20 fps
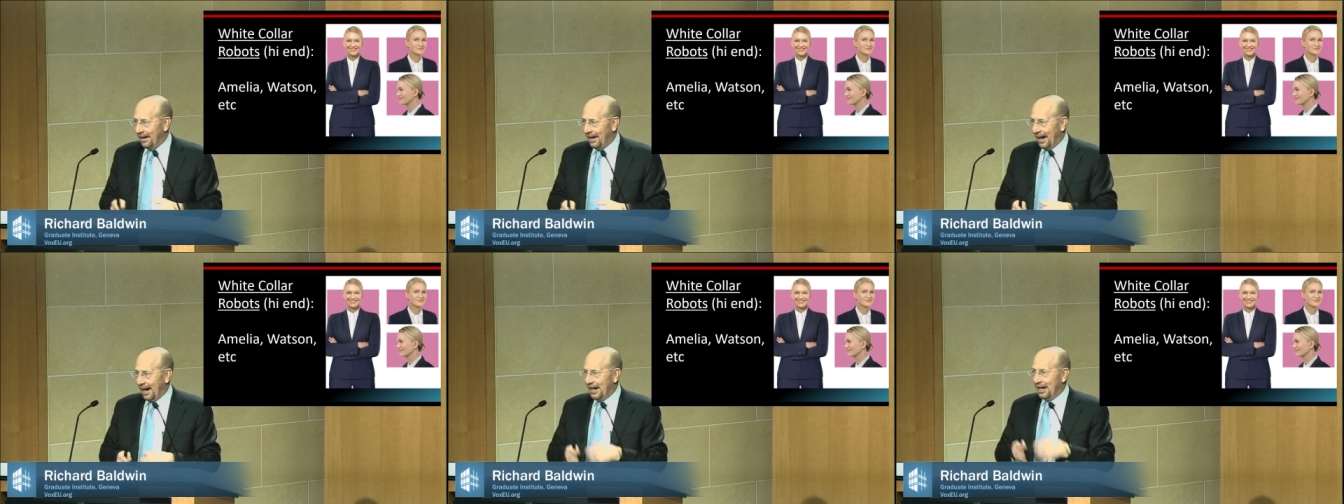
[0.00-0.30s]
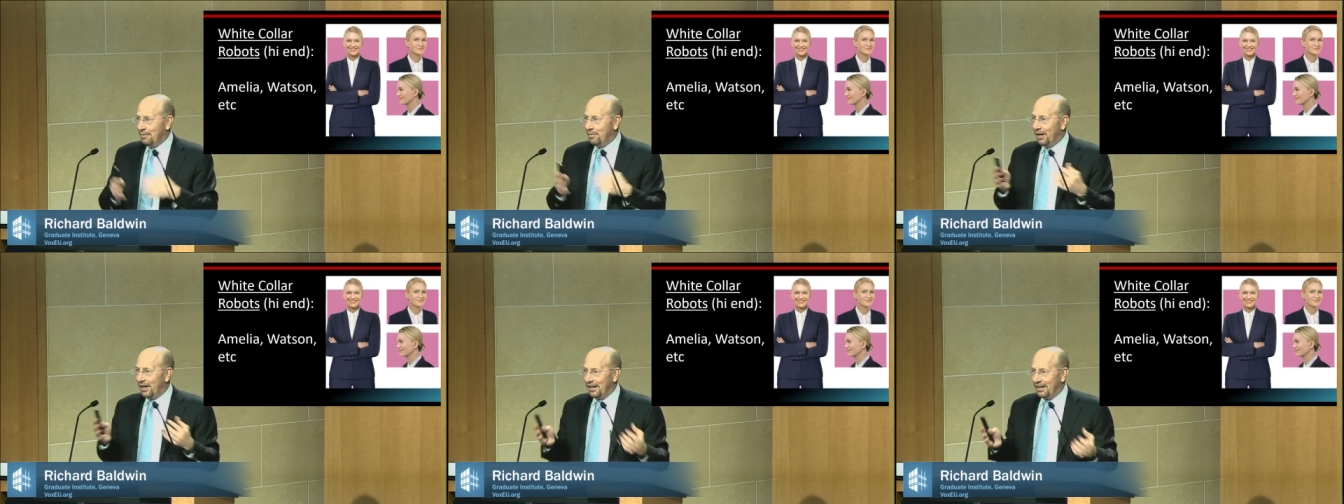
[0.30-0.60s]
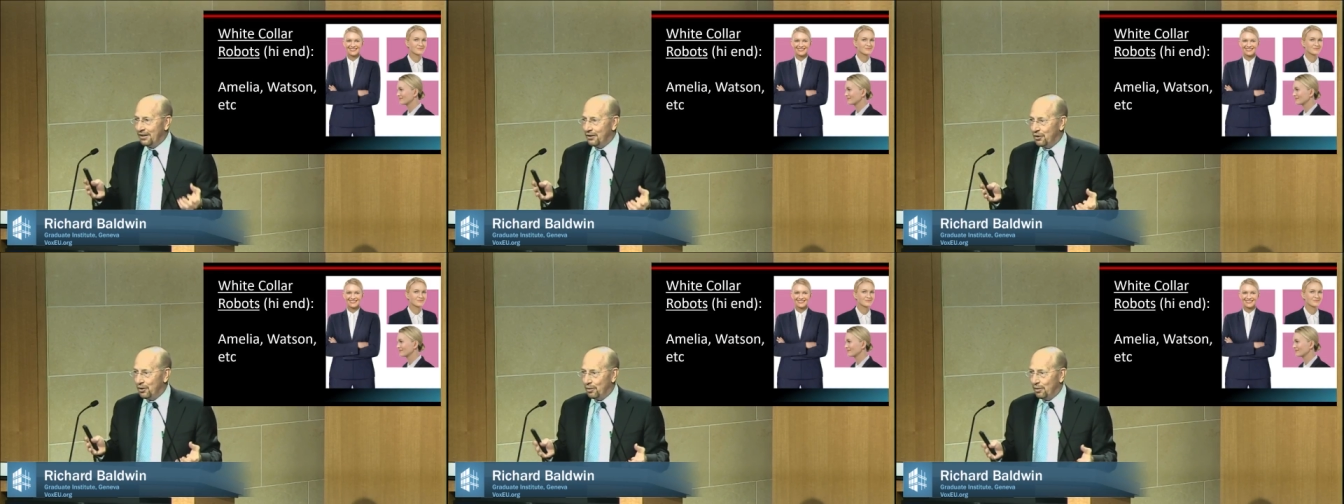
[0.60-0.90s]
Anybody
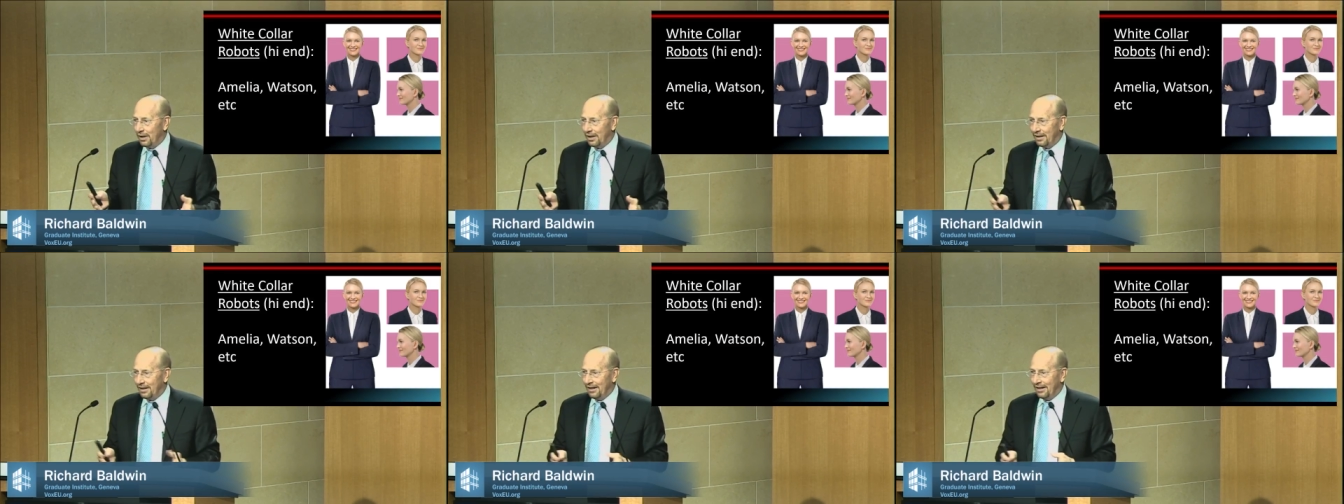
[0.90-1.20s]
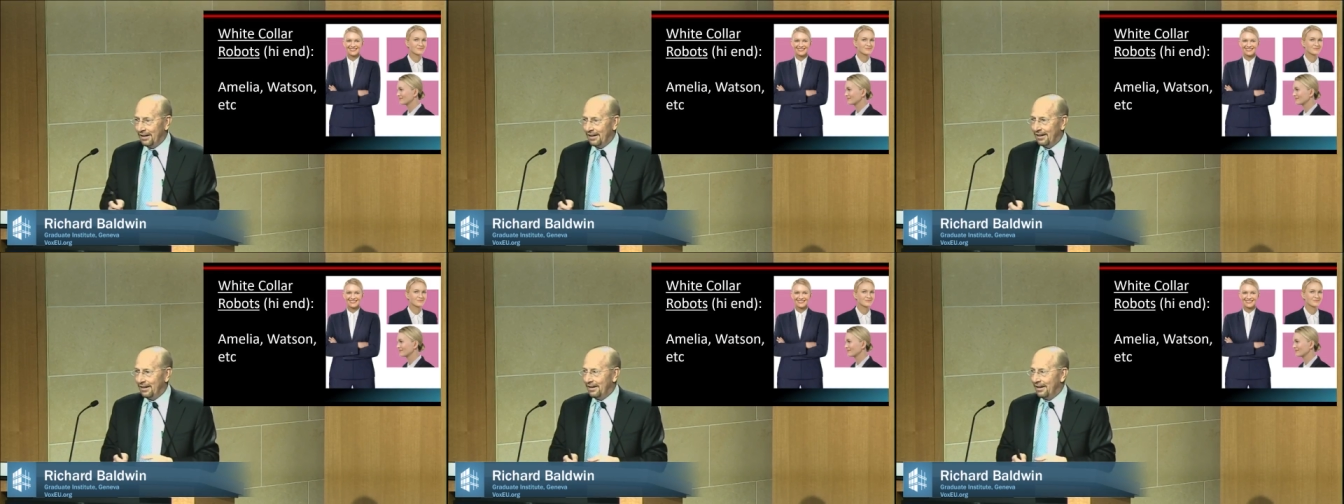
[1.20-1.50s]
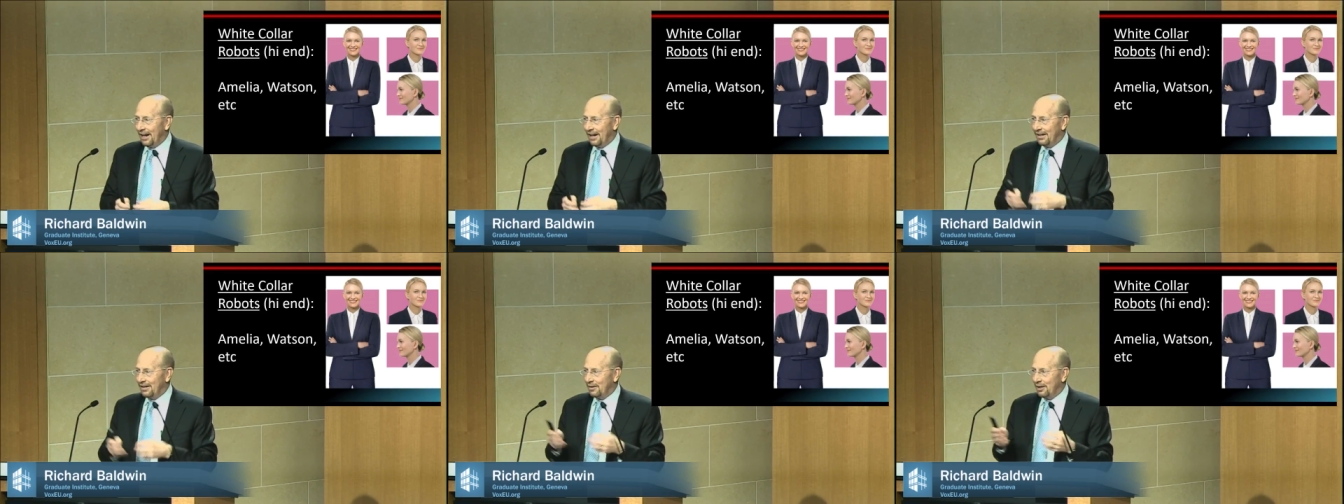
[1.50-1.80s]
can do it,
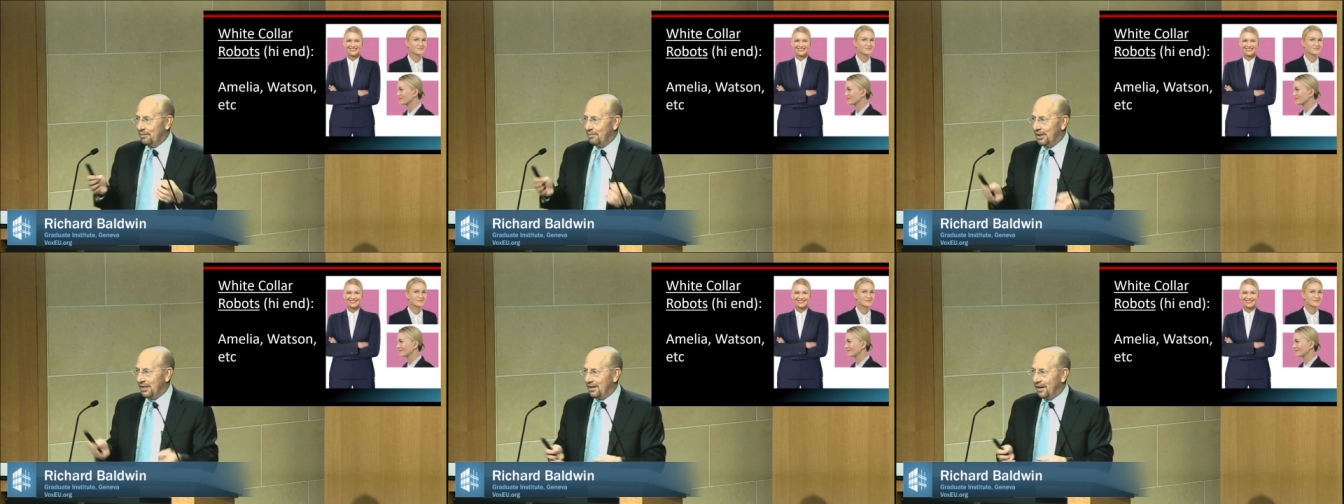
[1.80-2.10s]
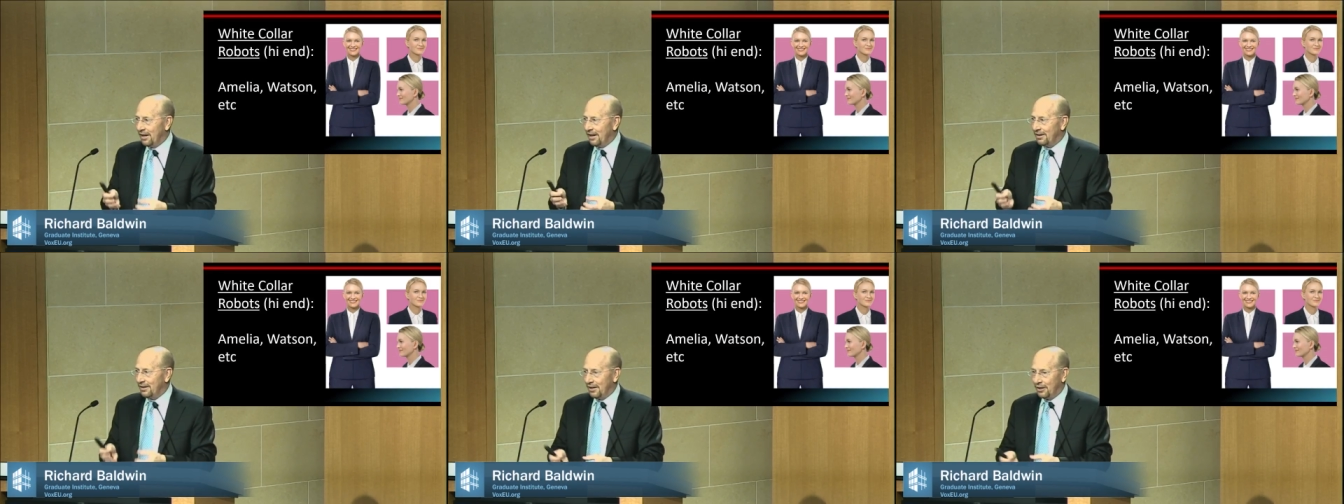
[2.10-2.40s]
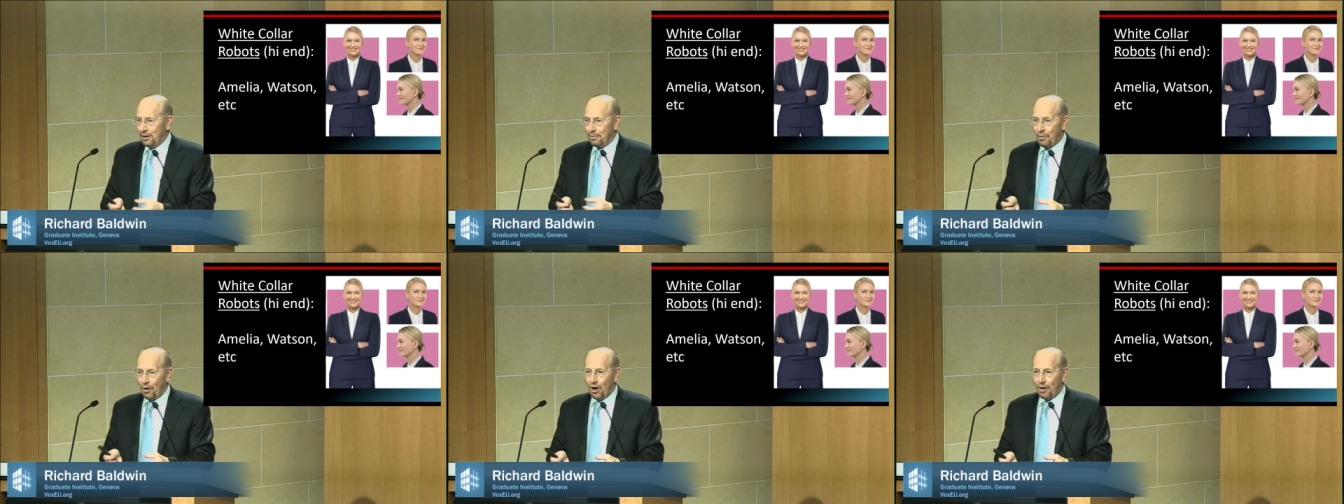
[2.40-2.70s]
and it can be done at the
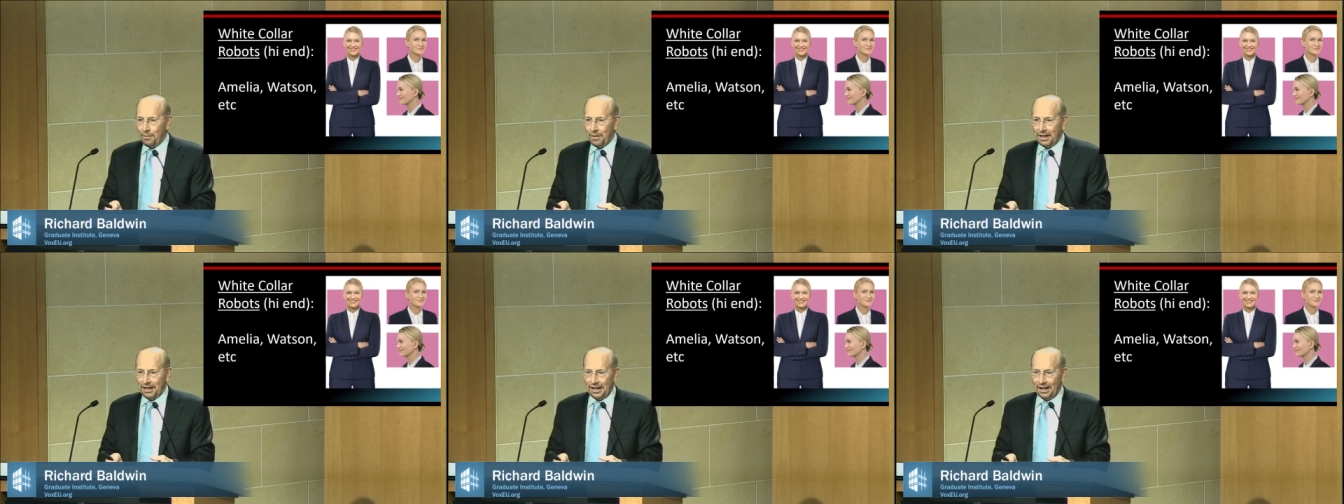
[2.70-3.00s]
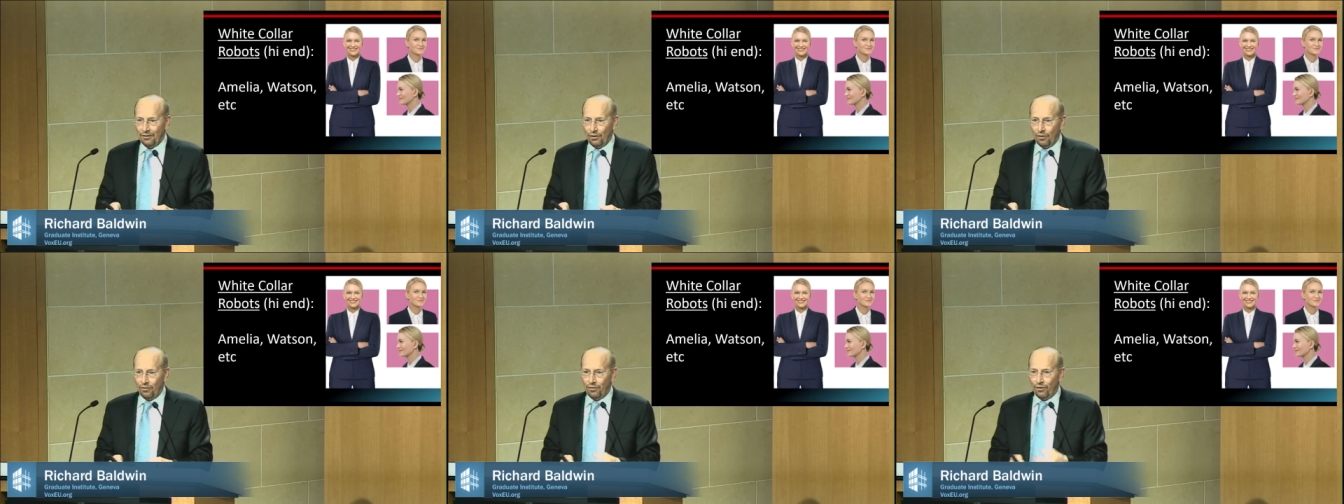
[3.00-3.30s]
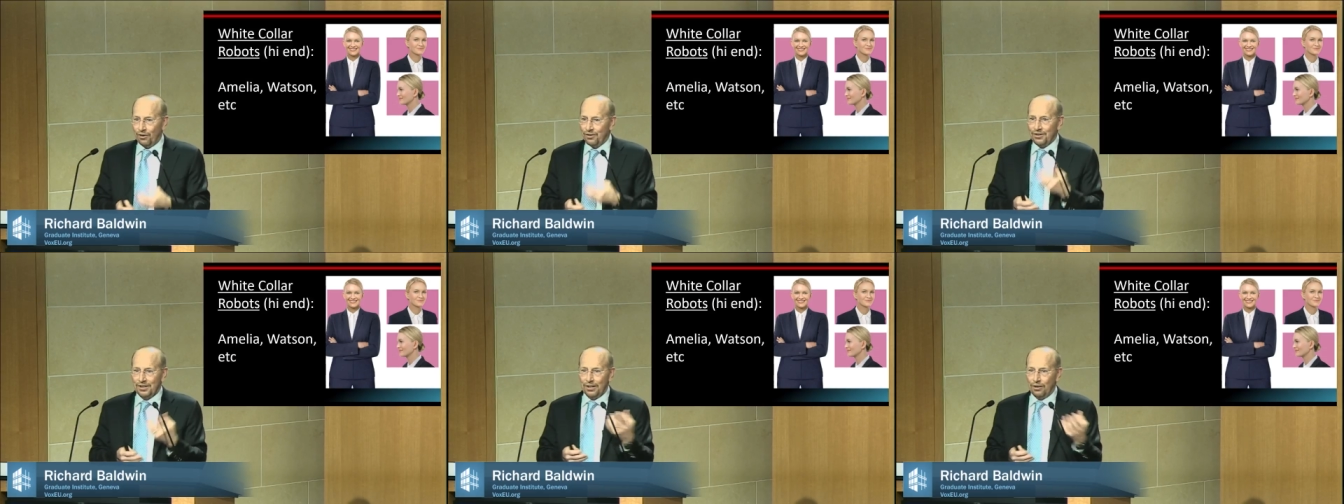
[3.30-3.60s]
department level
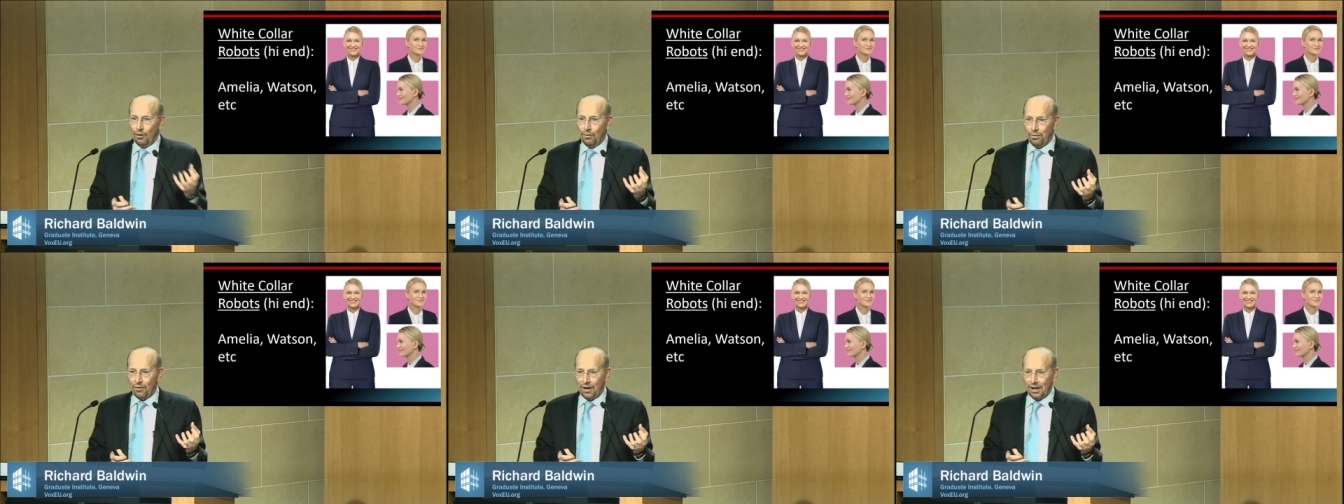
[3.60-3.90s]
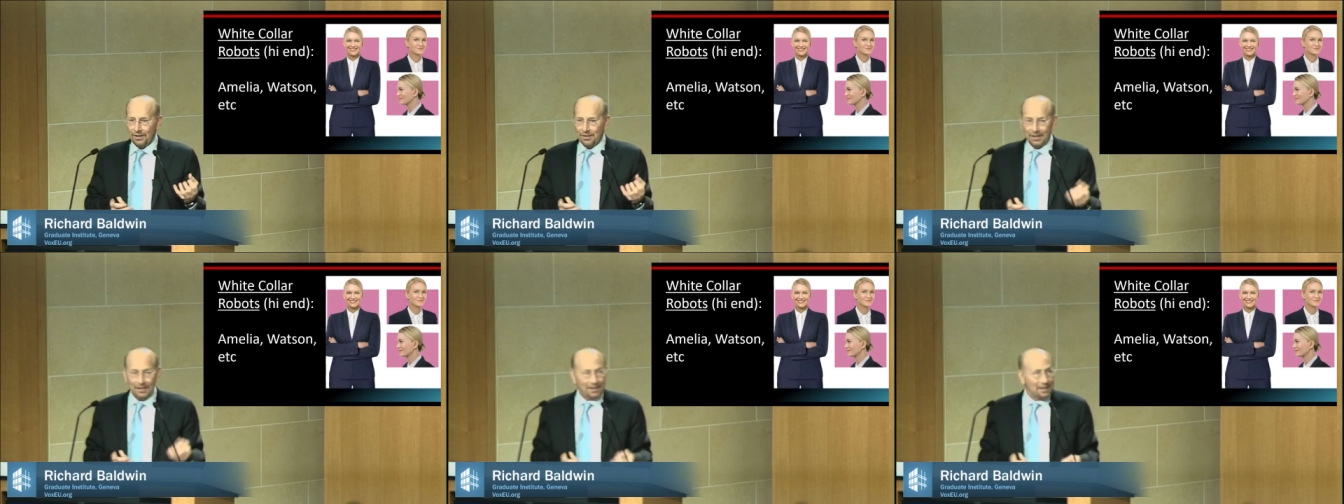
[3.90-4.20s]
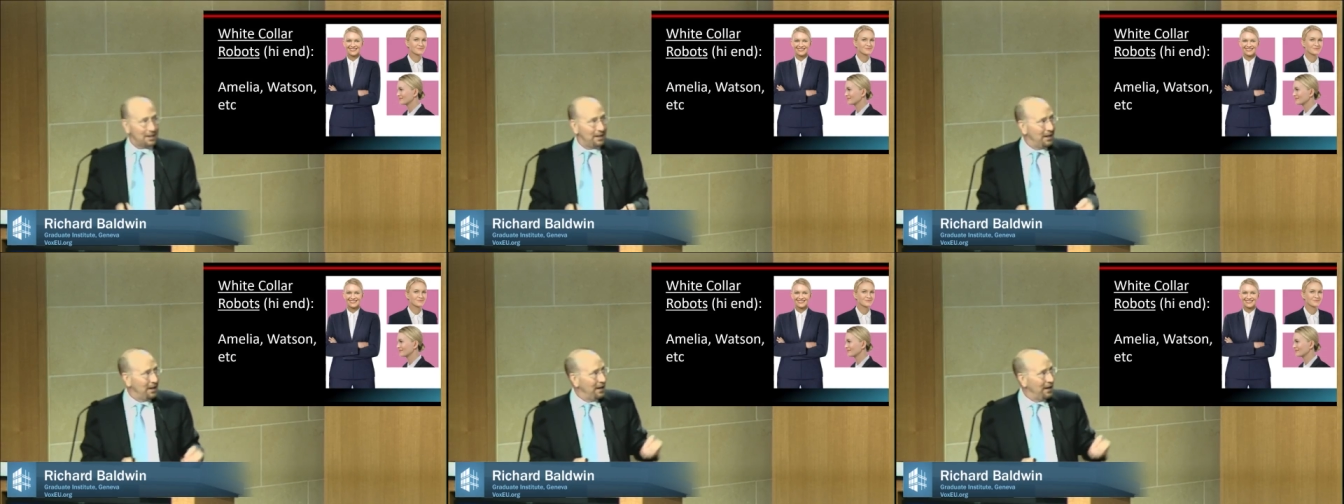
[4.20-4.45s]
for a single process.